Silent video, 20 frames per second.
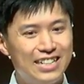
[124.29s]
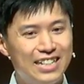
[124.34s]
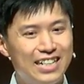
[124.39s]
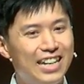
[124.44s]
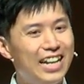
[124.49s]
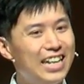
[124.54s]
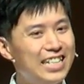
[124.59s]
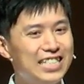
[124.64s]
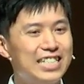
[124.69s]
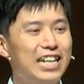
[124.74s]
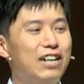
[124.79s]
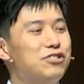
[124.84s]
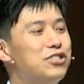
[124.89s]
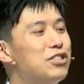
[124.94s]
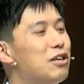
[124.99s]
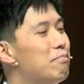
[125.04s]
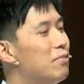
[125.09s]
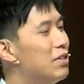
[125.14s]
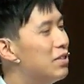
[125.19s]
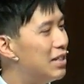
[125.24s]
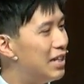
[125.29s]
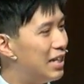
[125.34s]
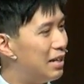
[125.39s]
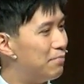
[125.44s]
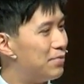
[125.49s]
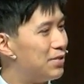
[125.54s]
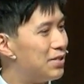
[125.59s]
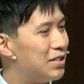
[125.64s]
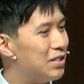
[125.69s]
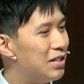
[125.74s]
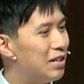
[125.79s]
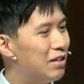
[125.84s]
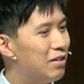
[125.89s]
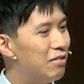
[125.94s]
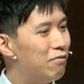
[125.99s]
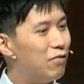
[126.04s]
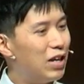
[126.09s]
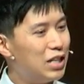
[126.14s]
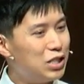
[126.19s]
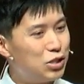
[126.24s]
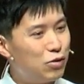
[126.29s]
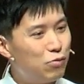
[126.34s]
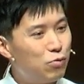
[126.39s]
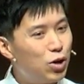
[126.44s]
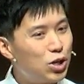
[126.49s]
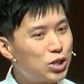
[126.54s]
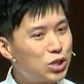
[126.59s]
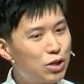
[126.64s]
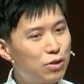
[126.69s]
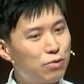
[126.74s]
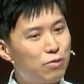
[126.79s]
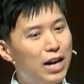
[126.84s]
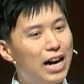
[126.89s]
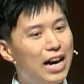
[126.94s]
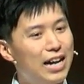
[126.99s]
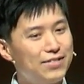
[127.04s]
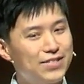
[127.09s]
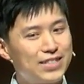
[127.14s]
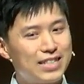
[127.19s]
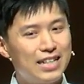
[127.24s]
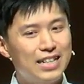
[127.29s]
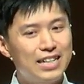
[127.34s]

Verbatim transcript: Let's tell you a few tips. When you wash the rice,